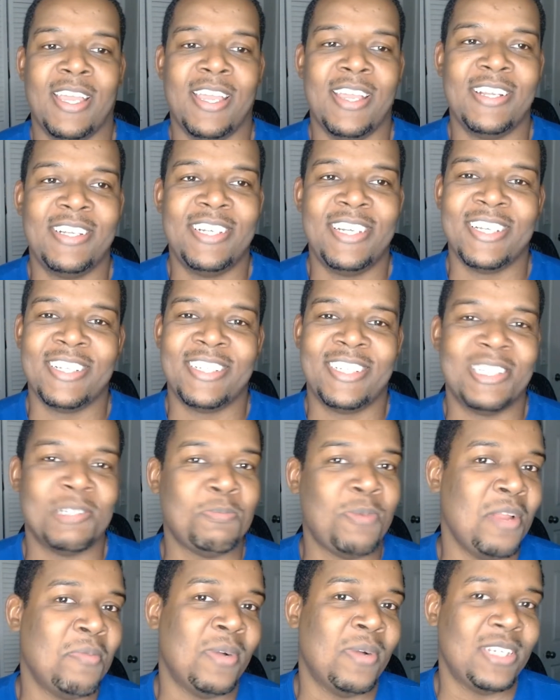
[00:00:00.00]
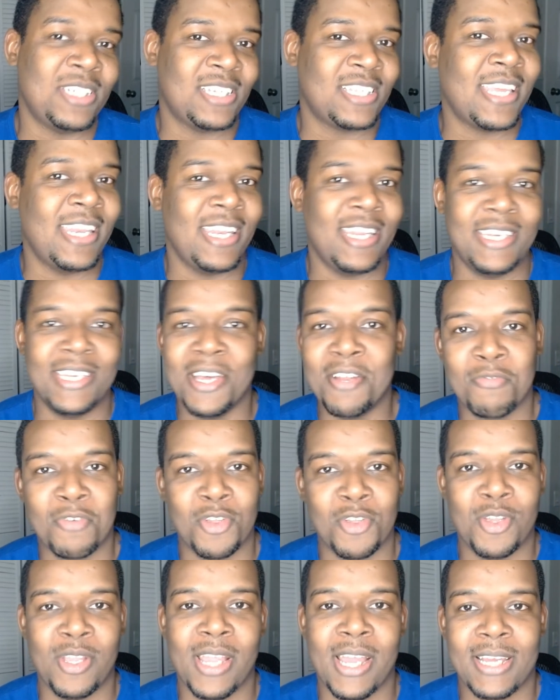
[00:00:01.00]
pretty much just get it done for
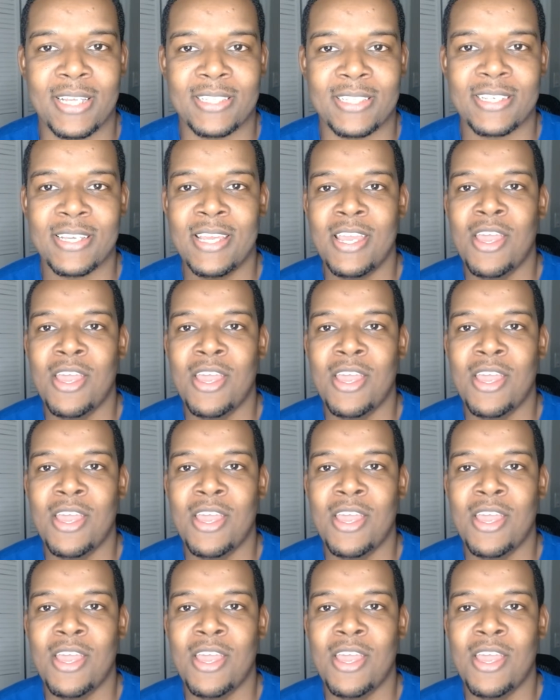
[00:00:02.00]
you guys,